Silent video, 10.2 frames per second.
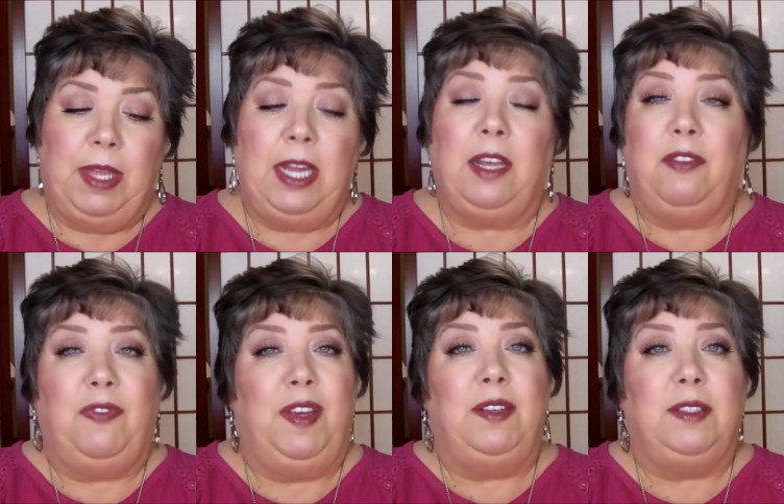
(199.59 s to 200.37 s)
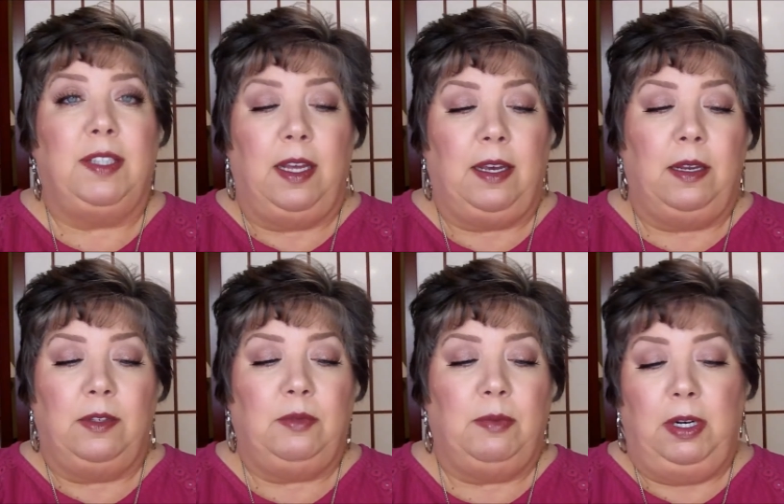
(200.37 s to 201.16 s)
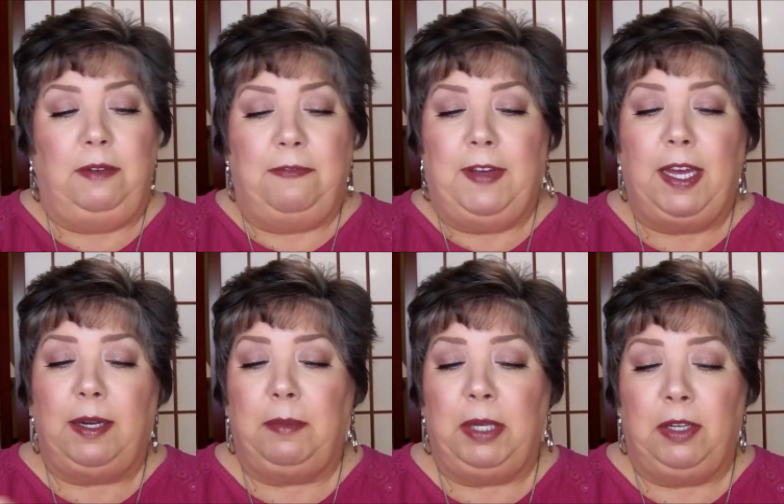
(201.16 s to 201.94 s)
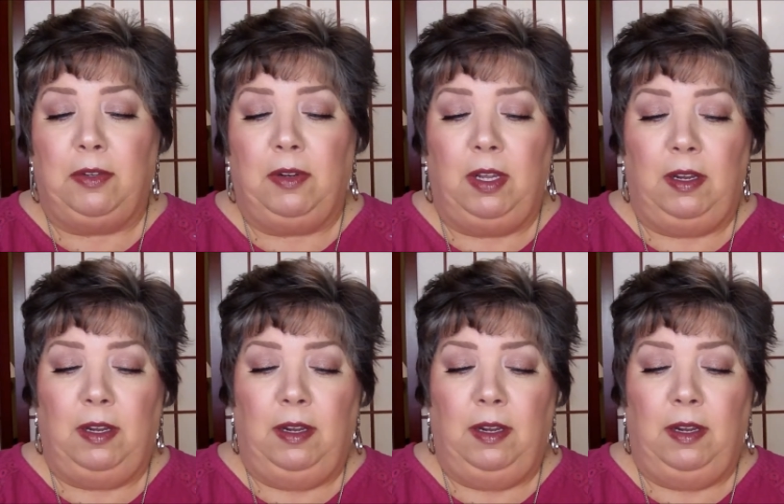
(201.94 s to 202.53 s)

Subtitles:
And it feels like it is really fine milled.